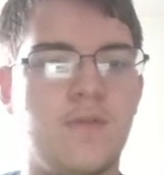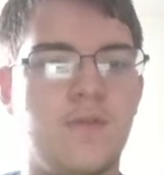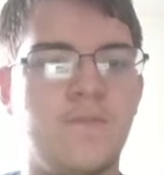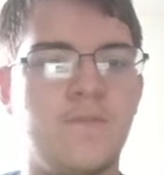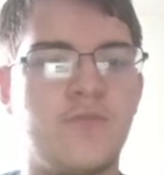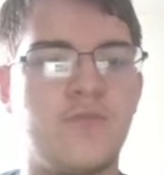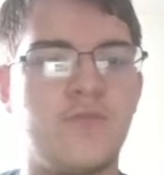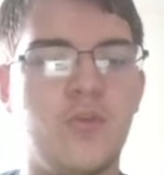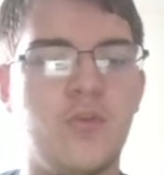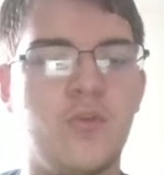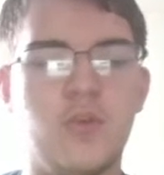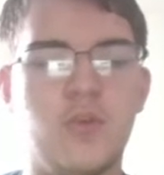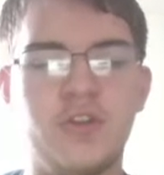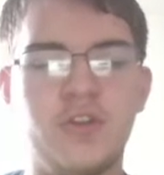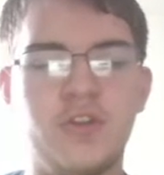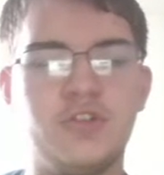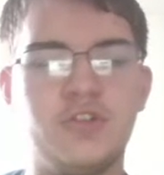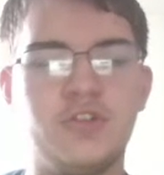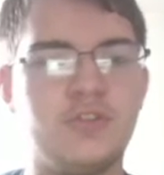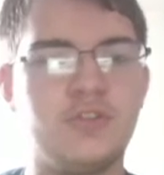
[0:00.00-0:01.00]
What
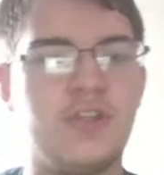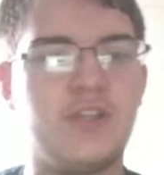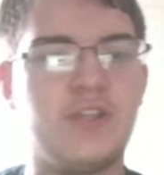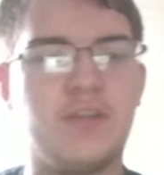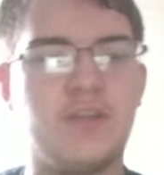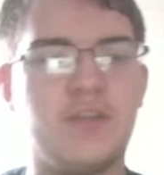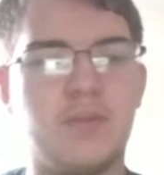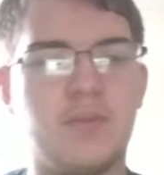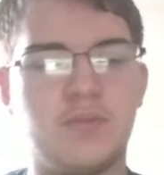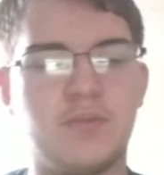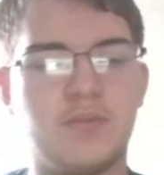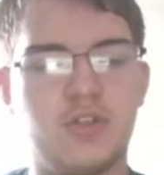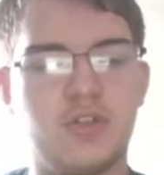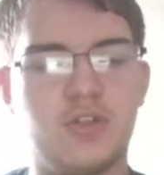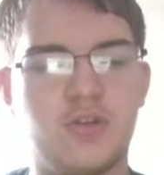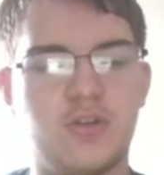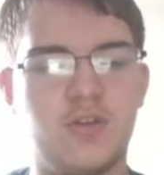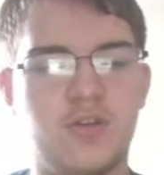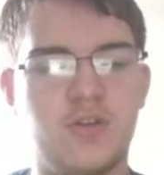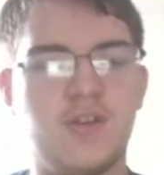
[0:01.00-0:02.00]
is your name? I'm just
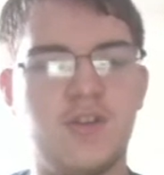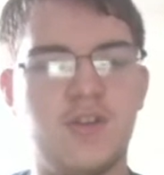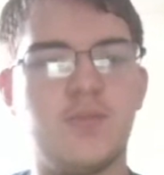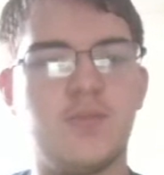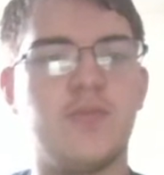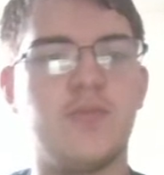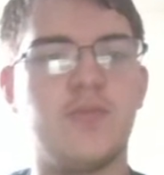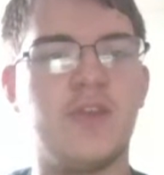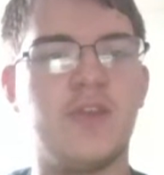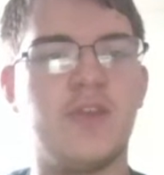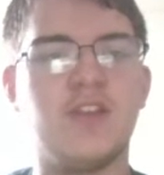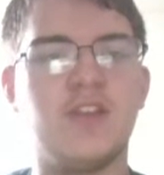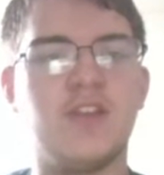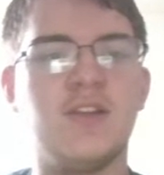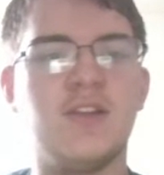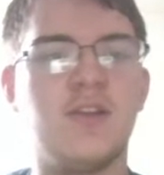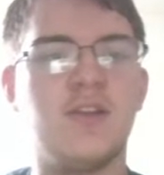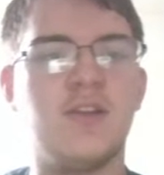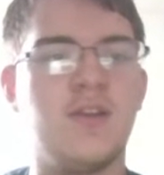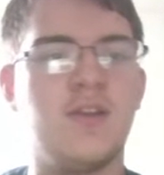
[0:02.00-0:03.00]
going to type in Landon.
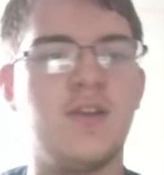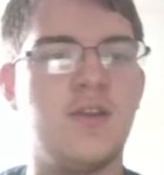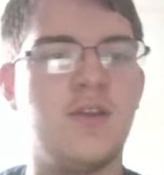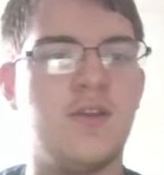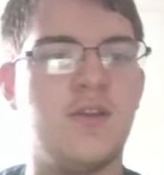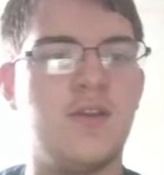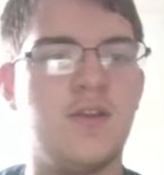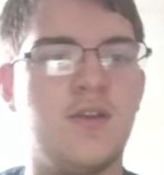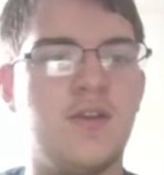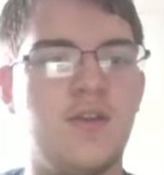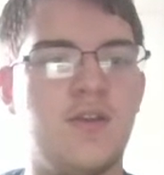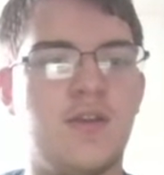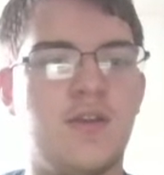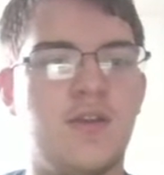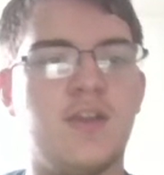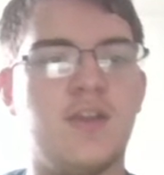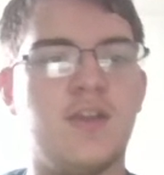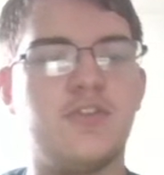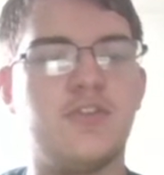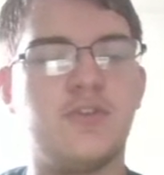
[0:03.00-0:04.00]

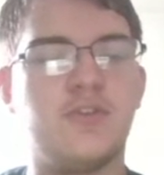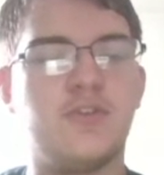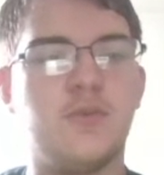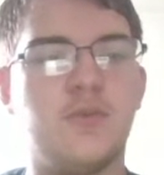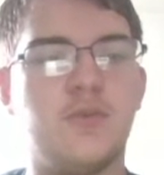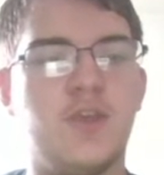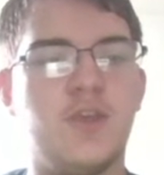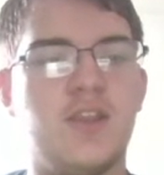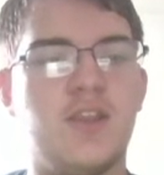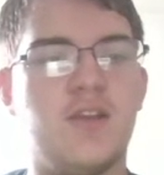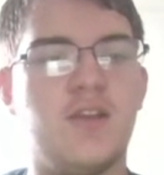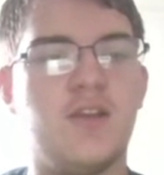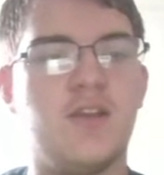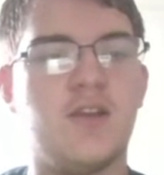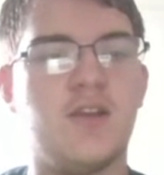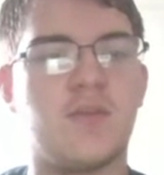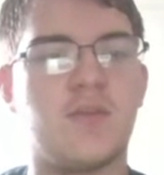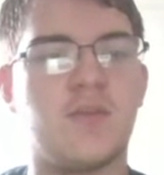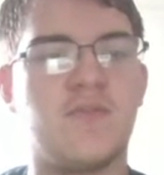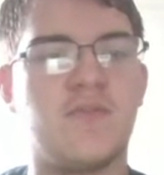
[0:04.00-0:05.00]
It's going to wait
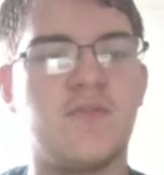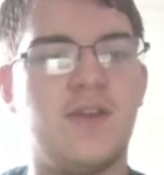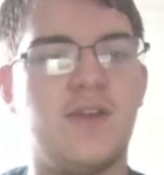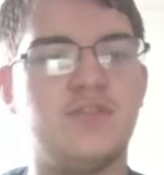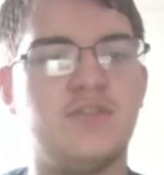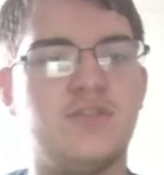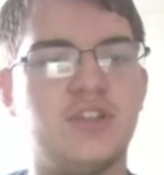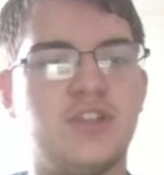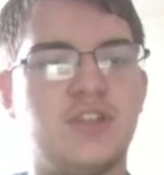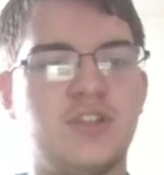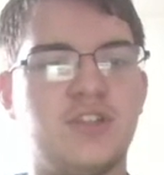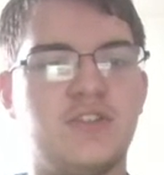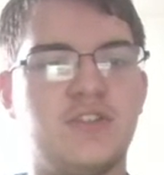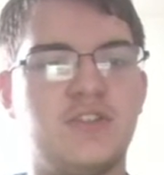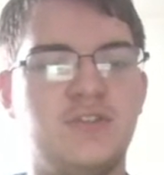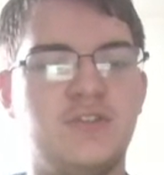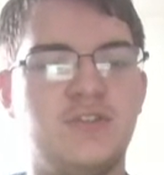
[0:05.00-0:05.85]
5 seconds,